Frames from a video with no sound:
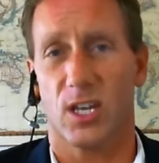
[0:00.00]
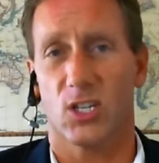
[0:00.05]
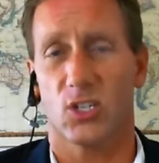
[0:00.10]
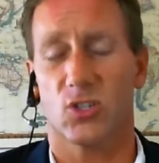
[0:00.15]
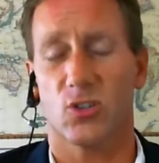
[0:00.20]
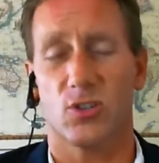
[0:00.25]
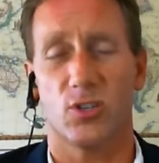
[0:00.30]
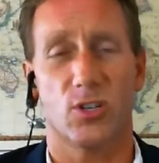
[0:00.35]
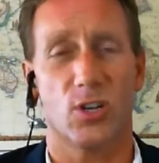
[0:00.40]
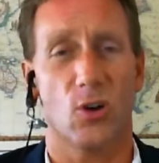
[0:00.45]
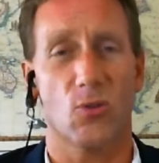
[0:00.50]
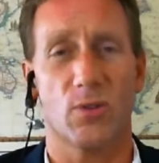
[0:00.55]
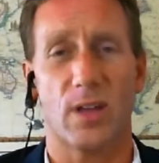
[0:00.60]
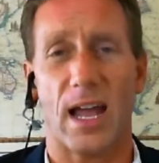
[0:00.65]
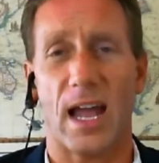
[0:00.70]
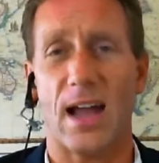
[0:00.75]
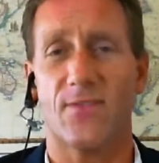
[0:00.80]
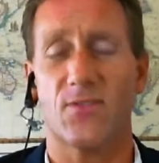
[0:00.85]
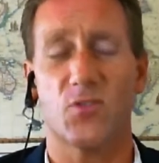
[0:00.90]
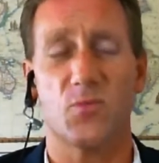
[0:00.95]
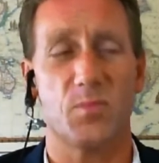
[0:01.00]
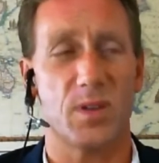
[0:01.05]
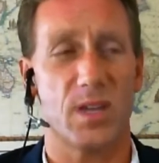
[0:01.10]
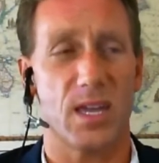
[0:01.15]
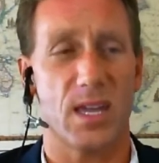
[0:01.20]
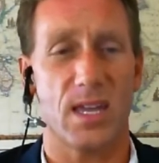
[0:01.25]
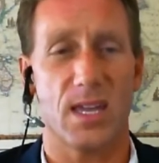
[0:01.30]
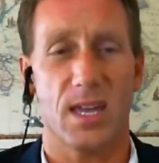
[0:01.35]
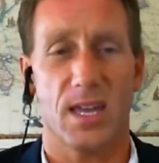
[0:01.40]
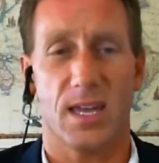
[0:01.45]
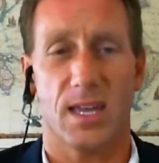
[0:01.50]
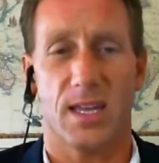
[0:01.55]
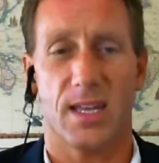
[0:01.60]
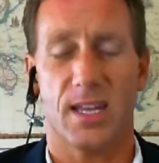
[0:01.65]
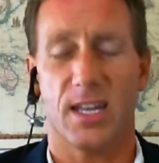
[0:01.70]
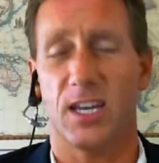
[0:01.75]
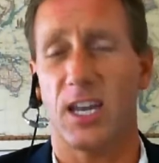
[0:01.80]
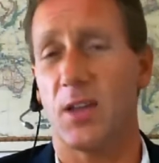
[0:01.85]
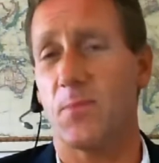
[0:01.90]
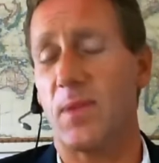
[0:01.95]
So you don't have to be
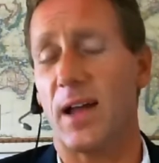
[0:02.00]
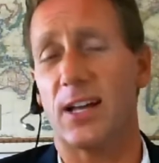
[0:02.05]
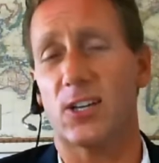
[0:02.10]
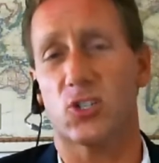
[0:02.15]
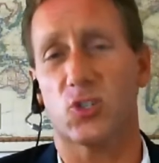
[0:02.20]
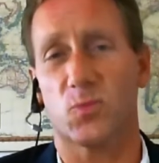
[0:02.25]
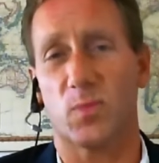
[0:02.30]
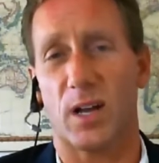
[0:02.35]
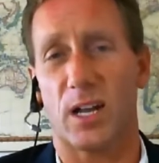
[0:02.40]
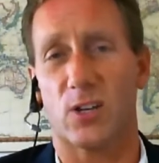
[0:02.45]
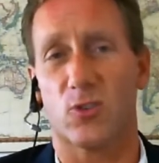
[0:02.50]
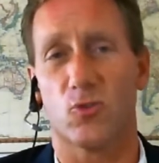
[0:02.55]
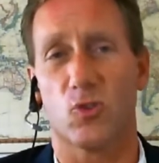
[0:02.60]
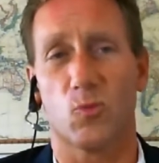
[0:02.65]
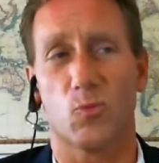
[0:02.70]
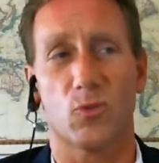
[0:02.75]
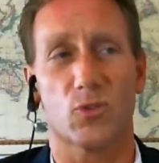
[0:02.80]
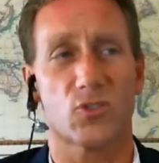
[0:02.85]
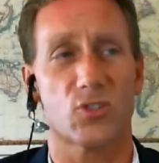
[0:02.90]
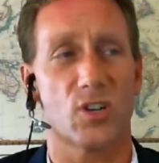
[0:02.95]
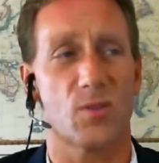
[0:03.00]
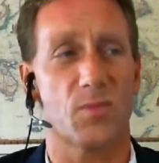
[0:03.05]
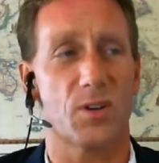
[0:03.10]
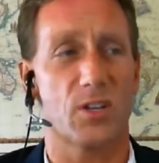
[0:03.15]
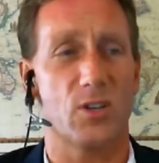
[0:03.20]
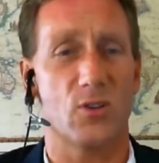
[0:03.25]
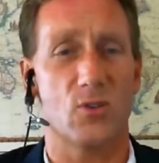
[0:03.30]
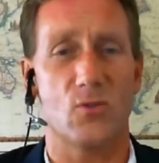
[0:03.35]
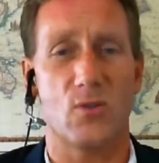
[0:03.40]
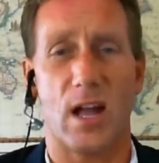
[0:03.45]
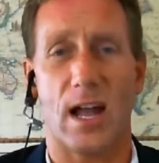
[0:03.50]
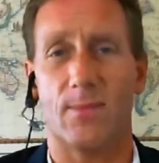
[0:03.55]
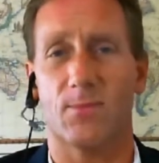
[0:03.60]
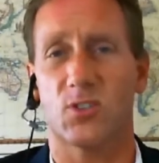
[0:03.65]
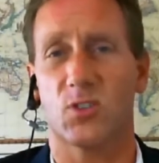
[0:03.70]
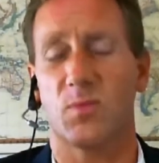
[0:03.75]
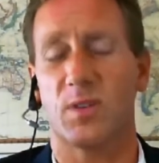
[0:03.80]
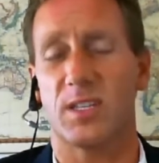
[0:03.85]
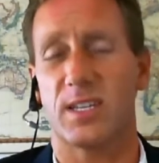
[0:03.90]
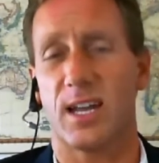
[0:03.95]
in a mastermind group with somebody who happens
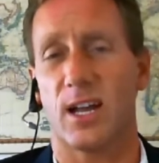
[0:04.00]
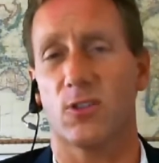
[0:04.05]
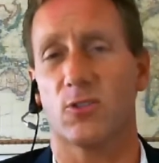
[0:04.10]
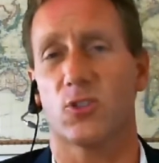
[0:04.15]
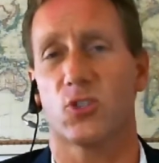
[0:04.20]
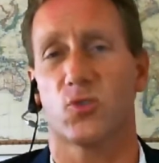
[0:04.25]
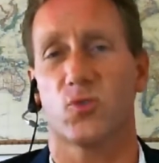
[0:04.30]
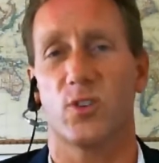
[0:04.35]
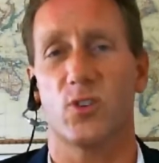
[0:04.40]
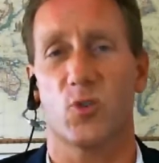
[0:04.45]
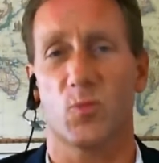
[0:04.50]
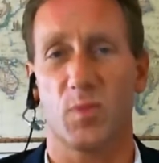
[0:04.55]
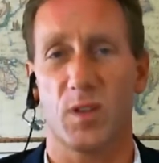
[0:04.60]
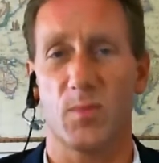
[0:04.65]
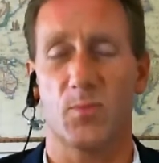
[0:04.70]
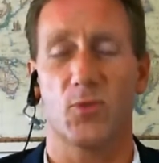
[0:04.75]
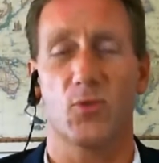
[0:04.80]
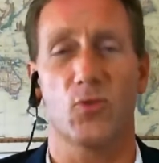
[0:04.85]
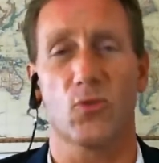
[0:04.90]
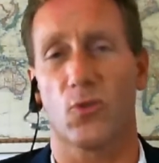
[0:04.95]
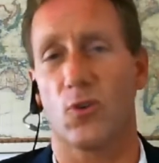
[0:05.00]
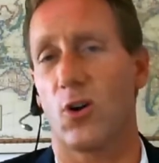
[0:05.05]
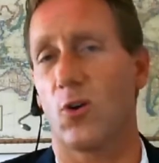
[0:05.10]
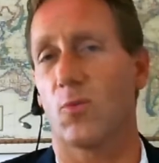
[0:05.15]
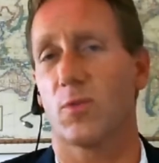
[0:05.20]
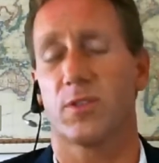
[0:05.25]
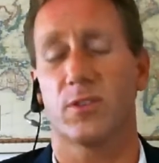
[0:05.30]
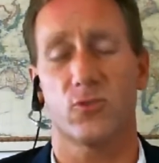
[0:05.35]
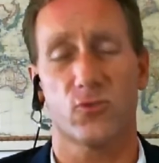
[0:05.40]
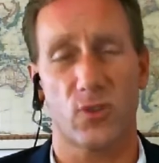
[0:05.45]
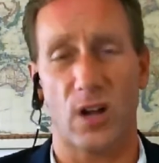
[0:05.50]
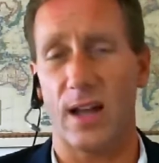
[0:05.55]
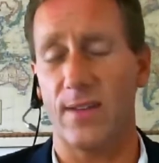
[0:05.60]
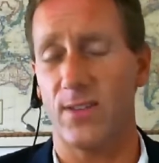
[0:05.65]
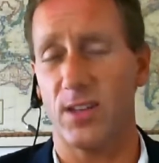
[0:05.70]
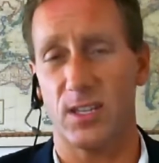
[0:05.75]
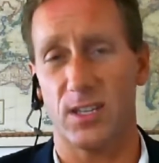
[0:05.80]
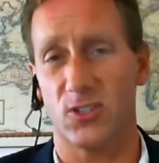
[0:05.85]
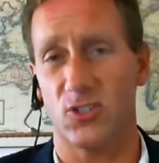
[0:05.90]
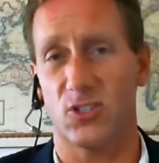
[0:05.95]
to be down the street or people who are all within
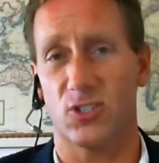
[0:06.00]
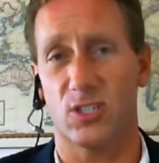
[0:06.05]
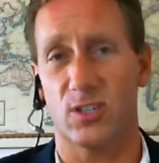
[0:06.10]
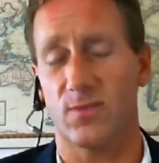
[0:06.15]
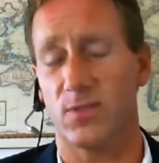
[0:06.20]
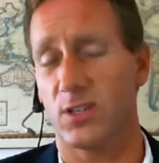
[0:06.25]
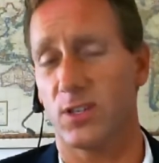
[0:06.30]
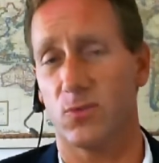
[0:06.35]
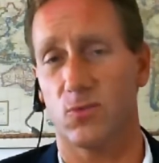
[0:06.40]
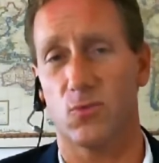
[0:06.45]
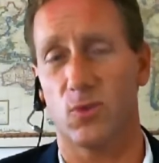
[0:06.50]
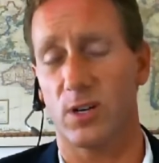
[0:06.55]
driving distance of one